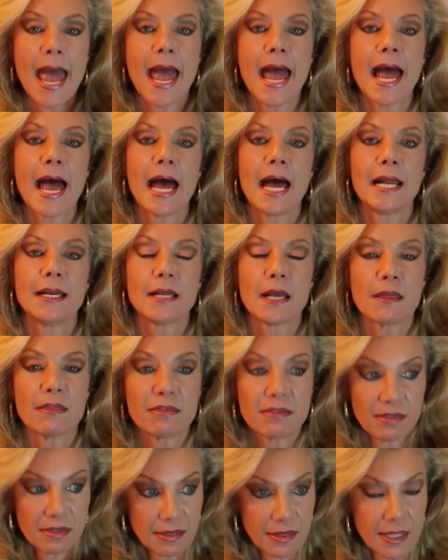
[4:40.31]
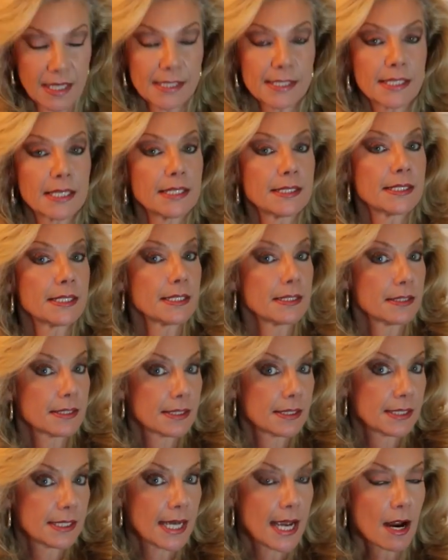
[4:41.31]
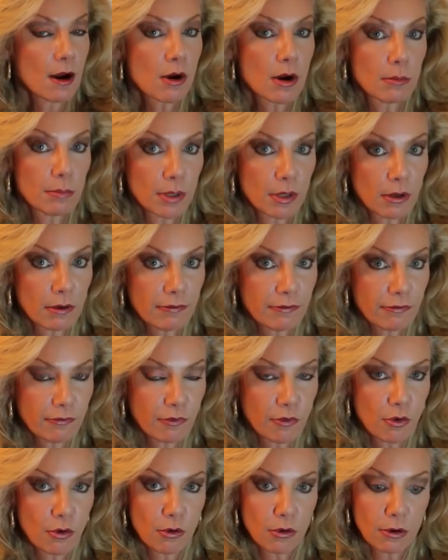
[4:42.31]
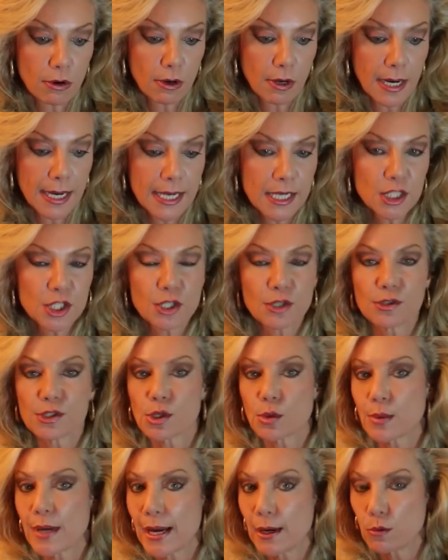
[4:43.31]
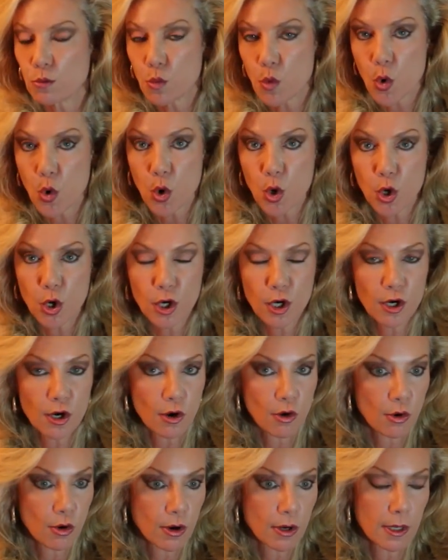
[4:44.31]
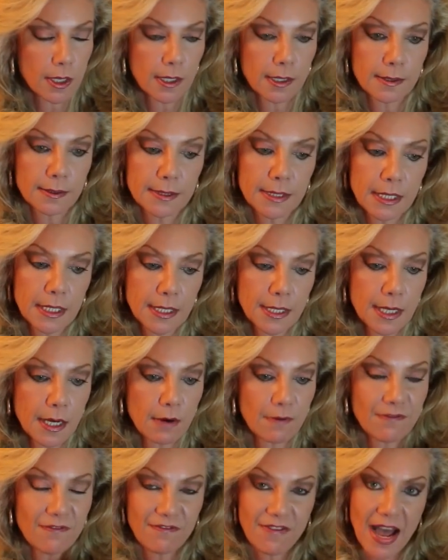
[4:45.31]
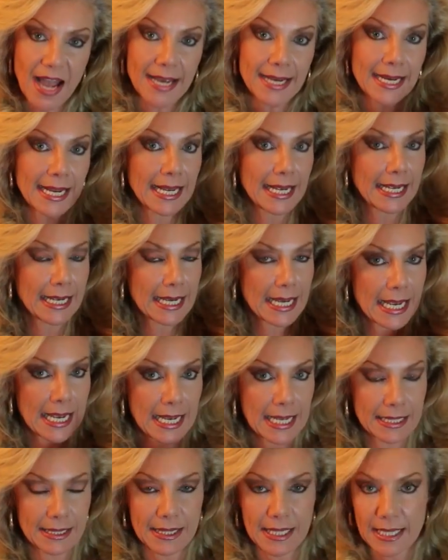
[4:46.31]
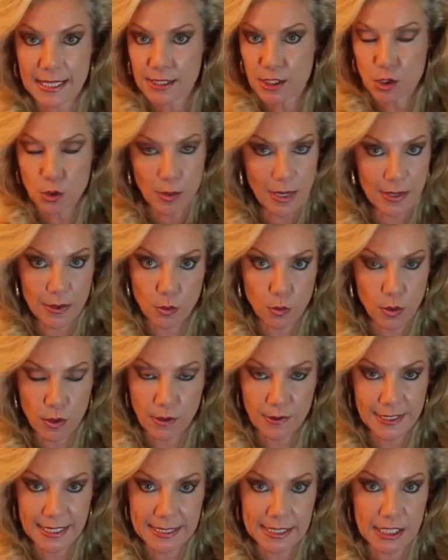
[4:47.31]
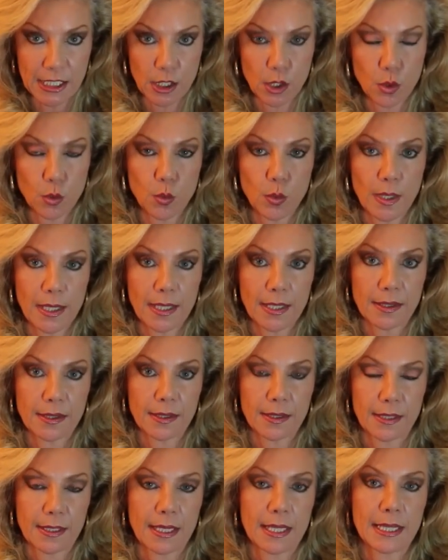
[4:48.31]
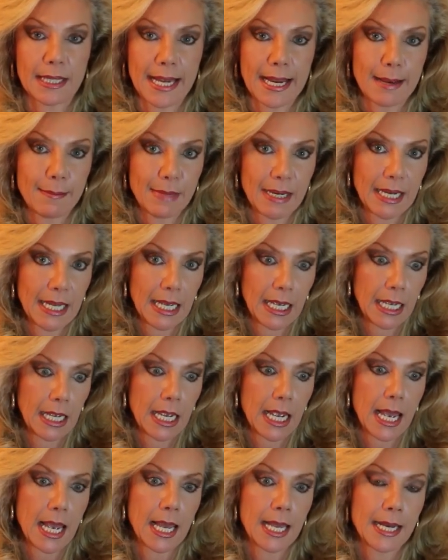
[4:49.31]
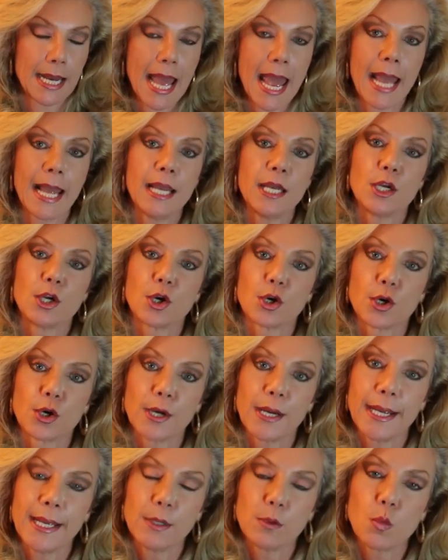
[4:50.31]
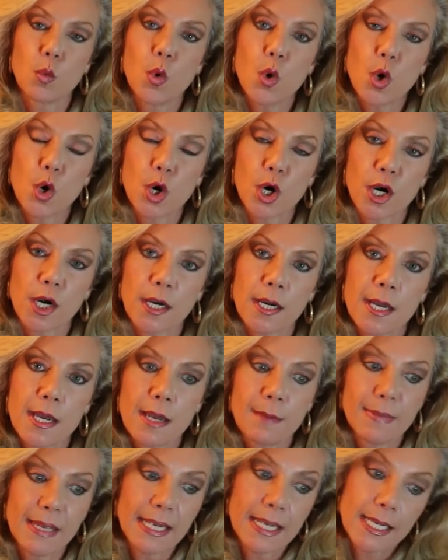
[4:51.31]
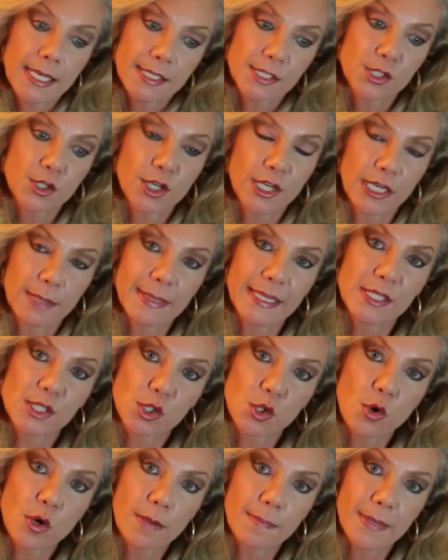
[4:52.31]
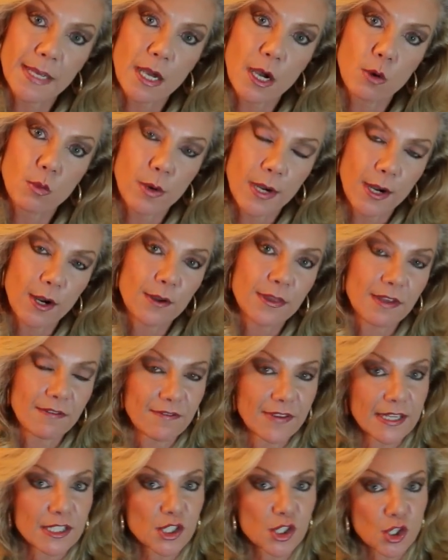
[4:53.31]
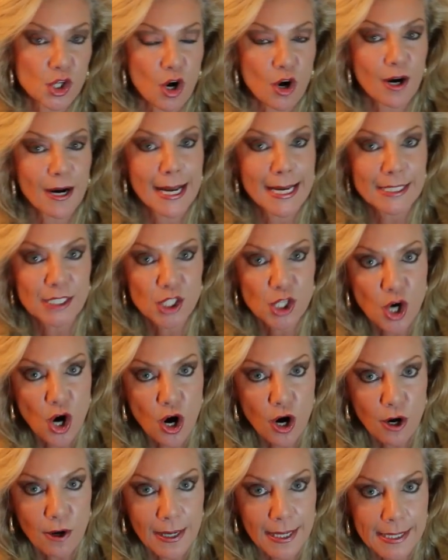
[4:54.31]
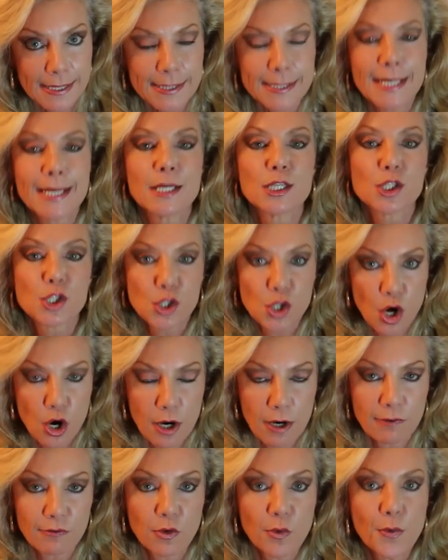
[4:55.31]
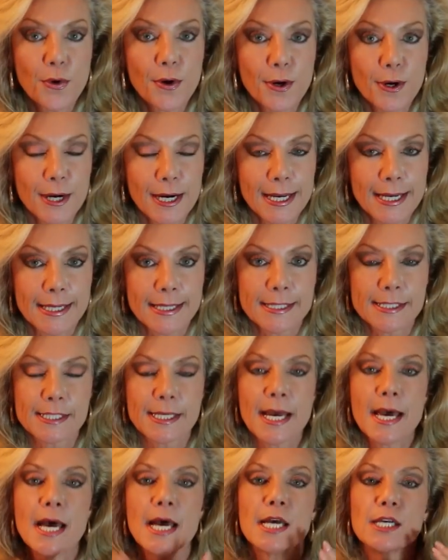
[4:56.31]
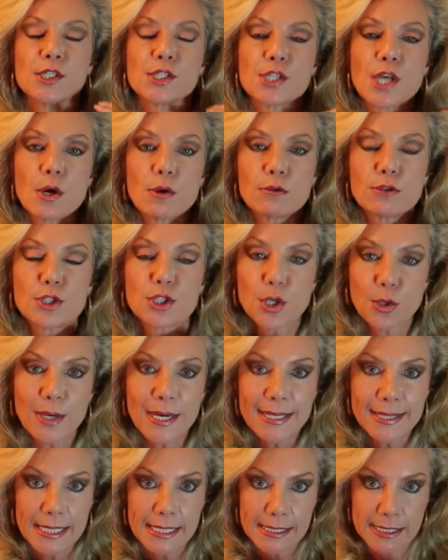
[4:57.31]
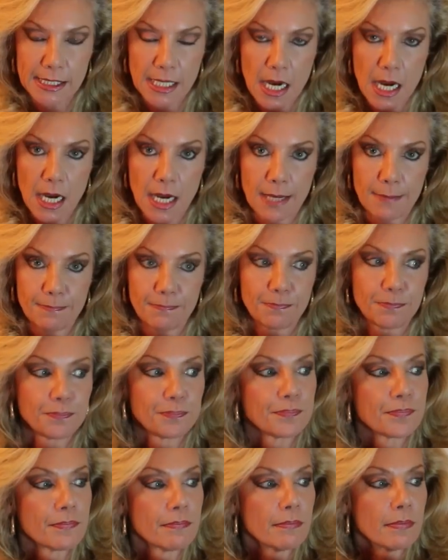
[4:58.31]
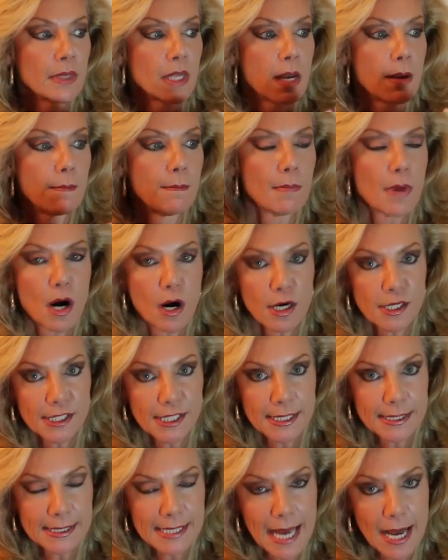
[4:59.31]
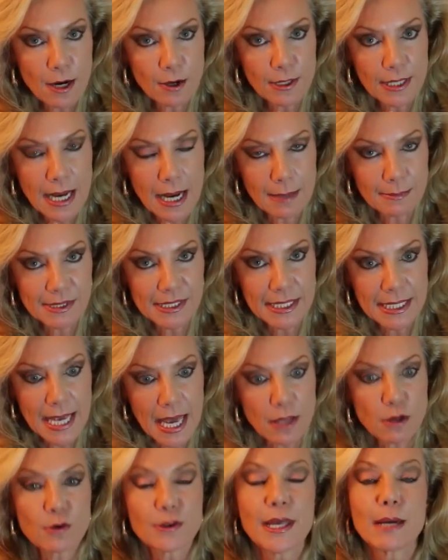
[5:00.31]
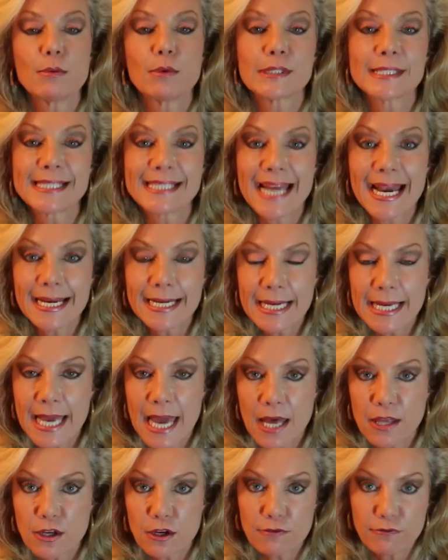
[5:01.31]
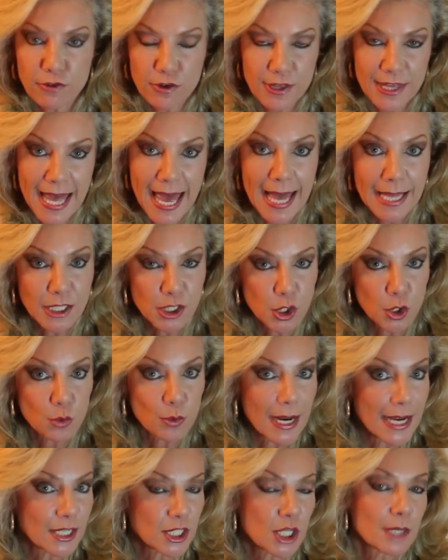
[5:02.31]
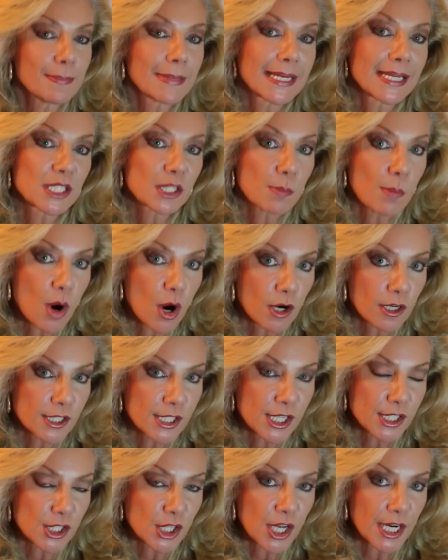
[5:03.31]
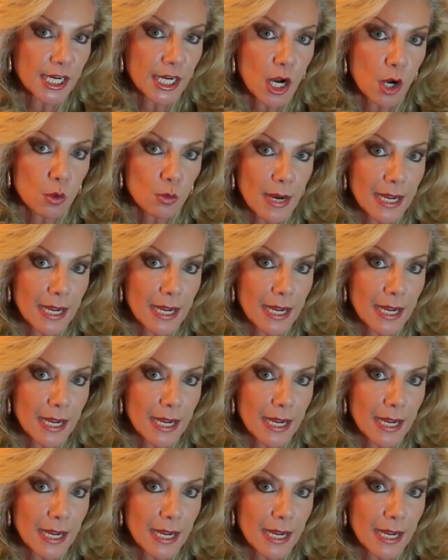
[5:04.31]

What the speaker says: And this is terrible for issues around war or, you know, fighting and things around the world that deal with calamity and anger and war, because they're going to be in Scorpio, where the fixed star Antares, star of war, is. So during this time, Mars and Saturn comes together, they will stay together for that duration because Mars is going to go